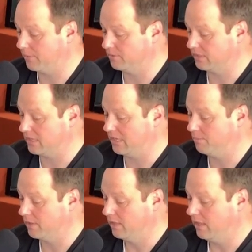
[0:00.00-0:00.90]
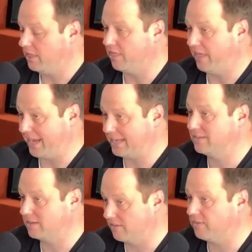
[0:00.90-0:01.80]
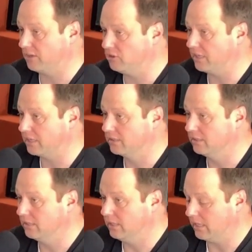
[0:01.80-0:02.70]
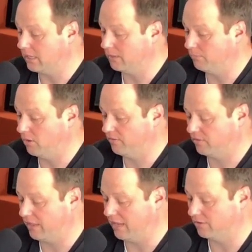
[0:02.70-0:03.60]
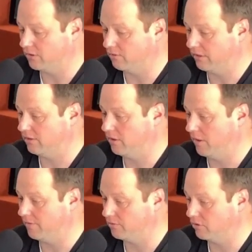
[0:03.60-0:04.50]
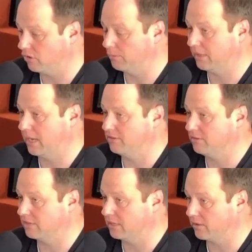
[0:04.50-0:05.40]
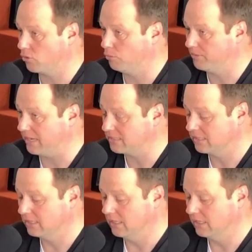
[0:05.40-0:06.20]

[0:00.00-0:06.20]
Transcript: able to keep that entity functioning. Obviously, as a director, you have certain obligations under the Corps Act.